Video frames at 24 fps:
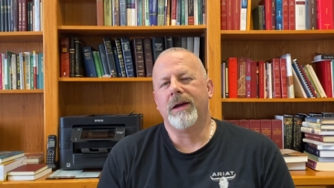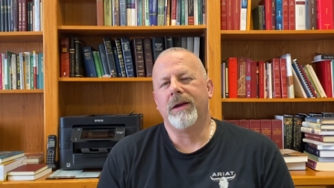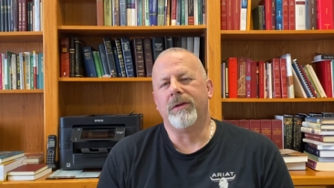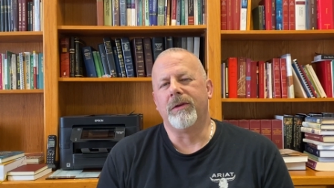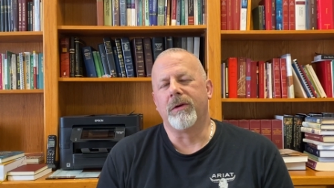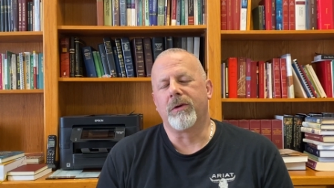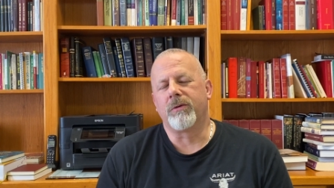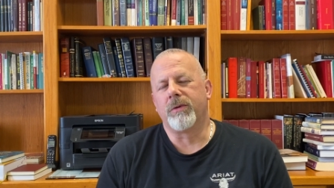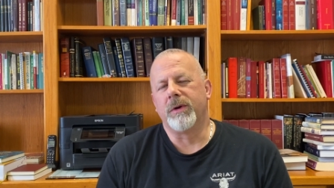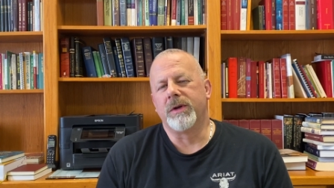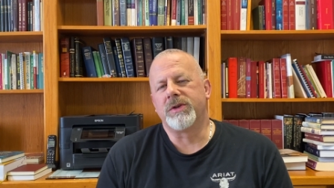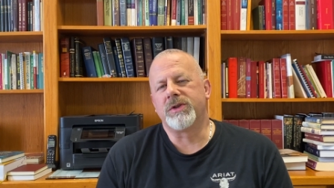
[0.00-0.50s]

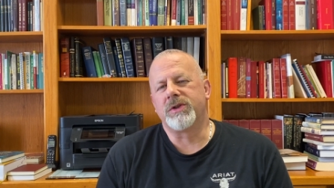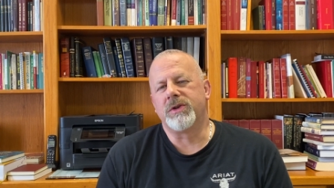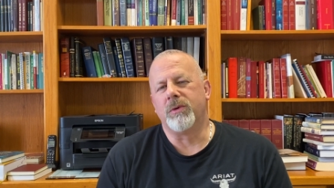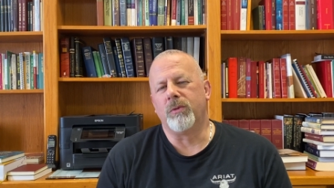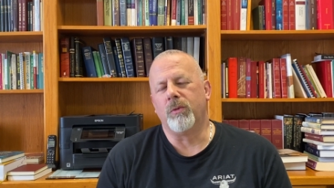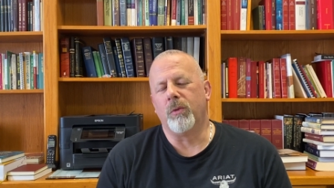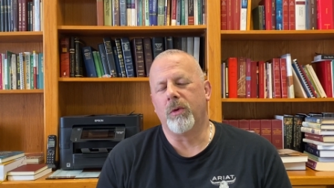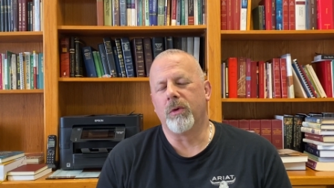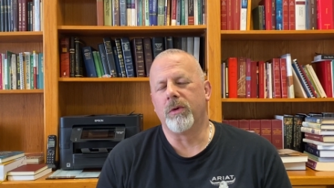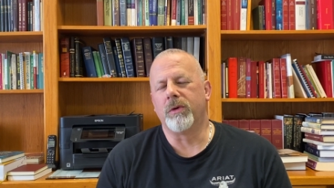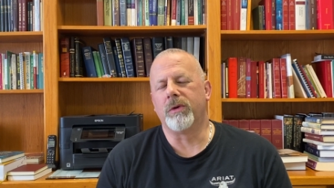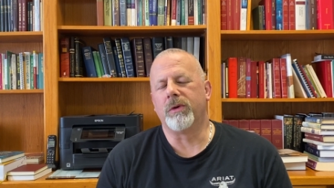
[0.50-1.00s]
in the
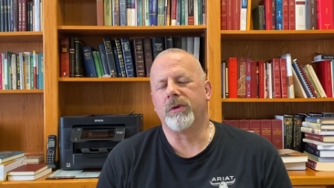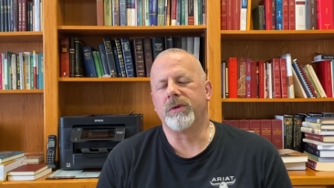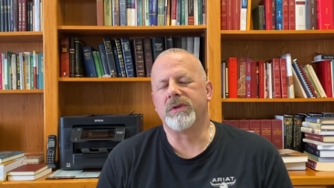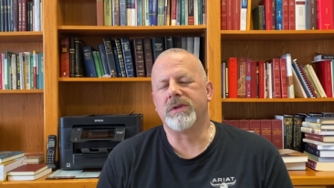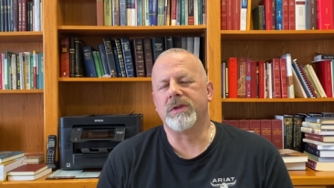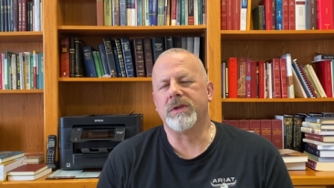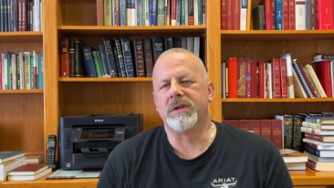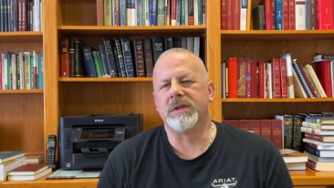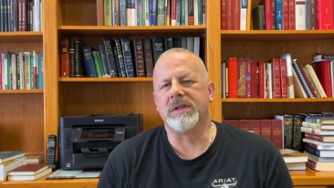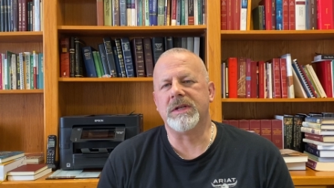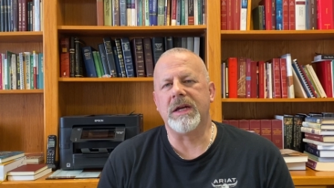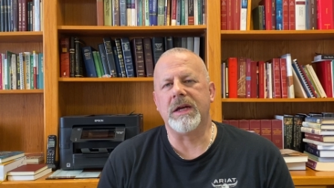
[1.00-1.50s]
Christian
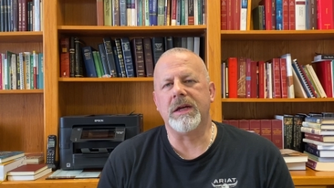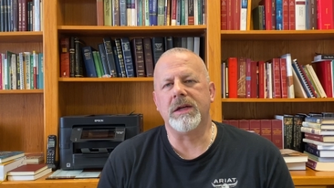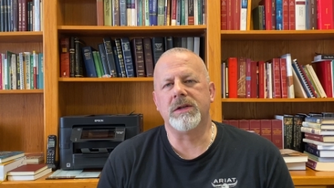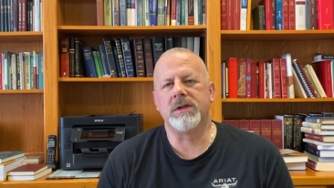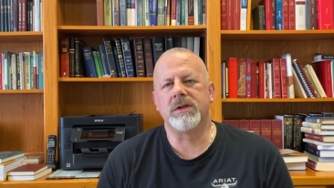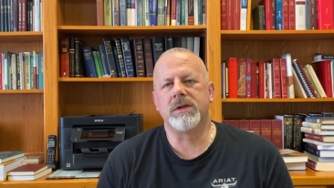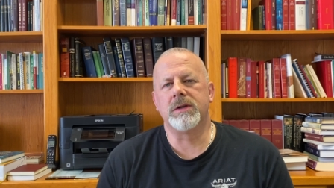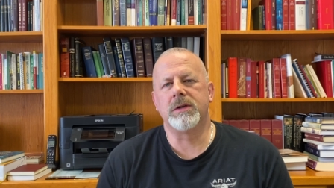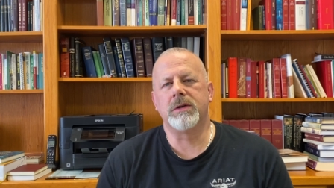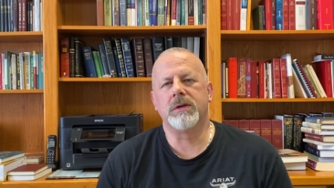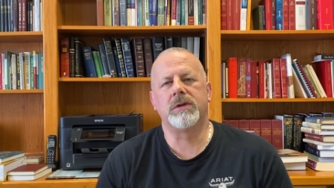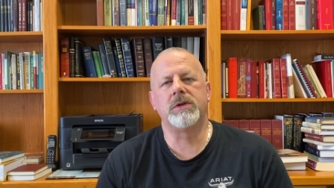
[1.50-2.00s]
world to
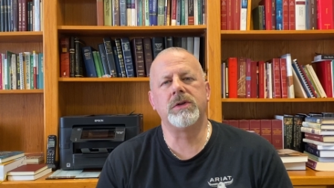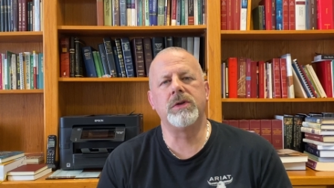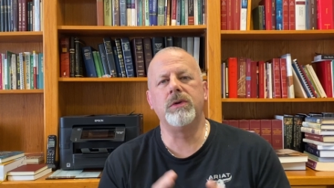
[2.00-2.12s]
teach